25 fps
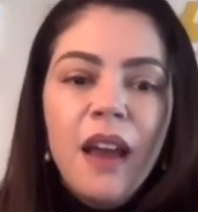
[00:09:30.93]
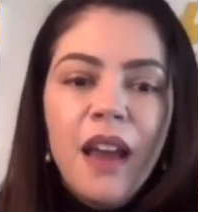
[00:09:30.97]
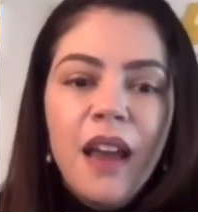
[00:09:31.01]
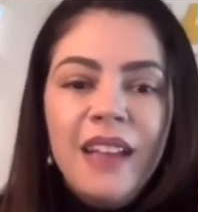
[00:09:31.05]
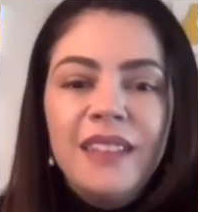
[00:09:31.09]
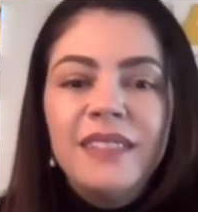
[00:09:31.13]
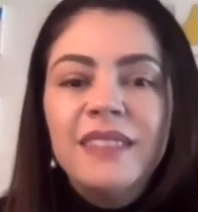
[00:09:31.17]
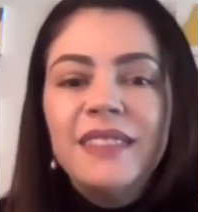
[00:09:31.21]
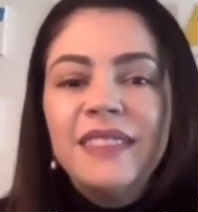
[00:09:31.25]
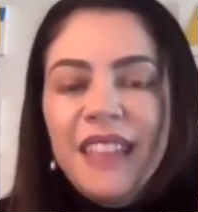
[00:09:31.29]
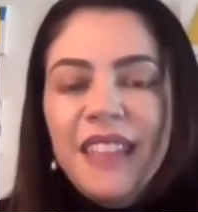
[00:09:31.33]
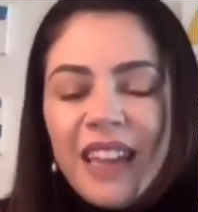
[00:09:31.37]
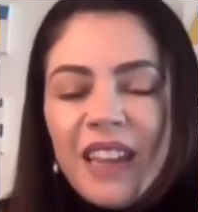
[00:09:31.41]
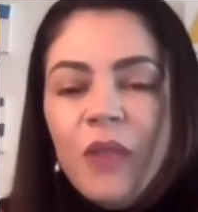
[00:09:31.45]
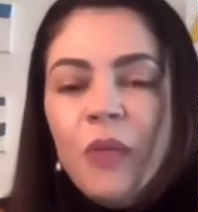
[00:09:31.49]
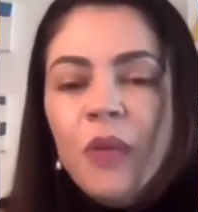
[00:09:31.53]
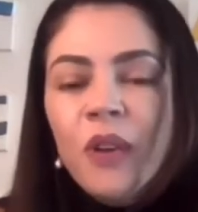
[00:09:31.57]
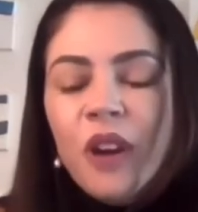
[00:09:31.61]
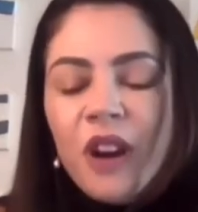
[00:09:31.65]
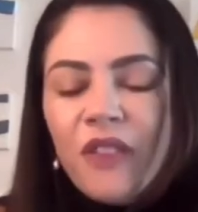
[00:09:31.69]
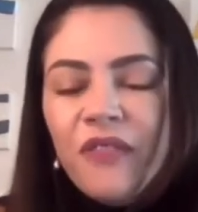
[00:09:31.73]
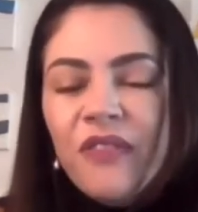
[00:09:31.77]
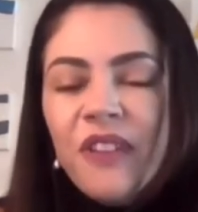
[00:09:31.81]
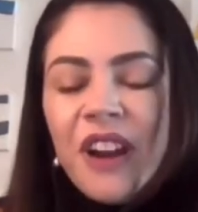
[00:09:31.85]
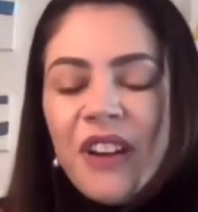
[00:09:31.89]
and they
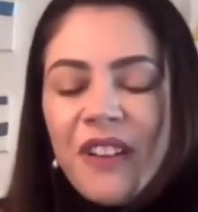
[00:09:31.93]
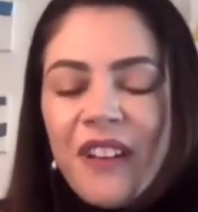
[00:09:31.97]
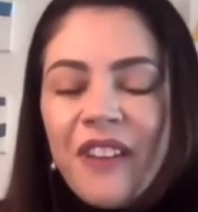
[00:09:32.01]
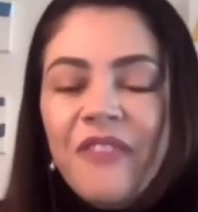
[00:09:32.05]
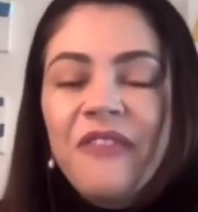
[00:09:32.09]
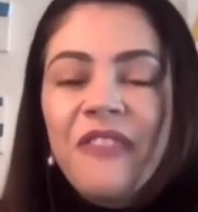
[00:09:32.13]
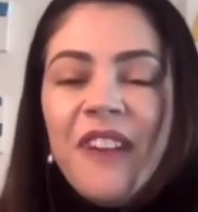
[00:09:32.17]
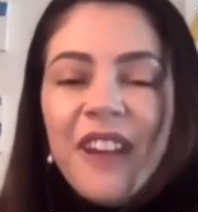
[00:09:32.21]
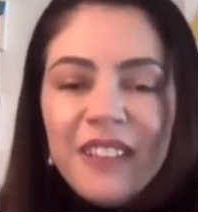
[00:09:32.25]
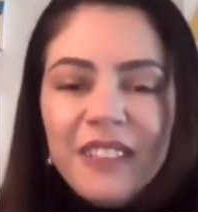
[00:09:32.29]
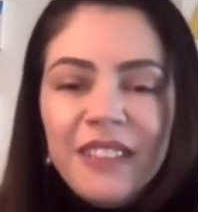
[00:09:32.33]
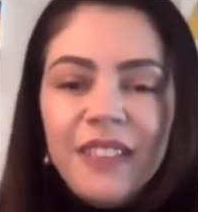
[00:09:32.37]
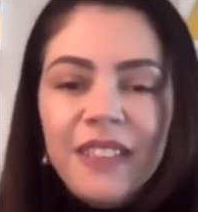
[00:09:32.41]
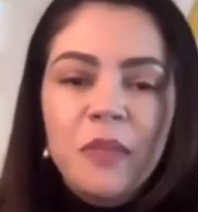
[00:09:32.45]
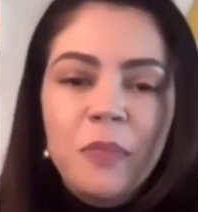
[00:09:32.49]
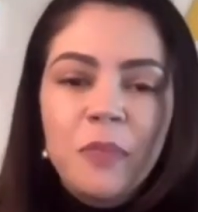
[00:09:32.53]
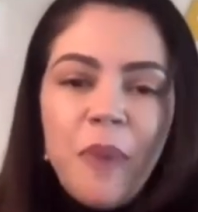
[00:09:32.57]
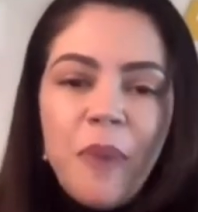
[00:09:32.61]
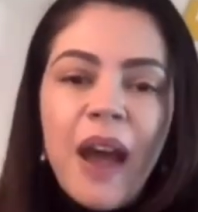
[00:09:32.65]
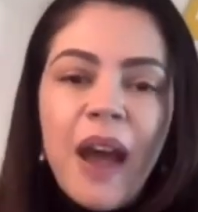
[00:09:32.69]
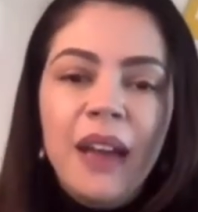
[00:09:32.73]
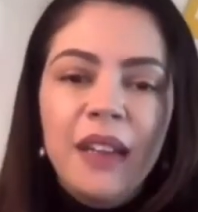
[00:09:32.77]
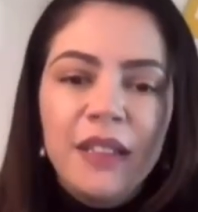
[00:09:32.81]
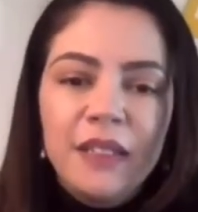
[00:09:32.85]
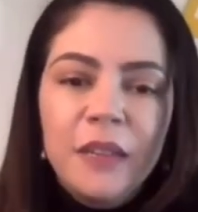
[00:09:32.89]
were very affected
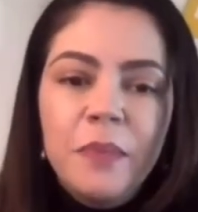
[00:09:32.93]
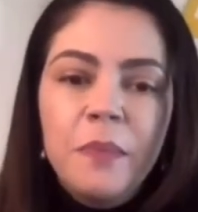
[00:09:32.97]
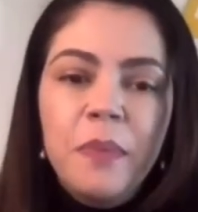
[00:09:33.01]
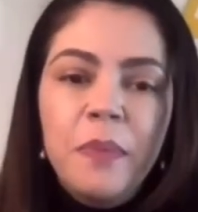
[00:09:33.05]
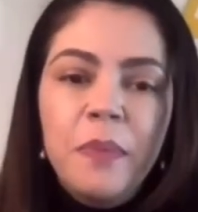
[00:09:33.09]
by the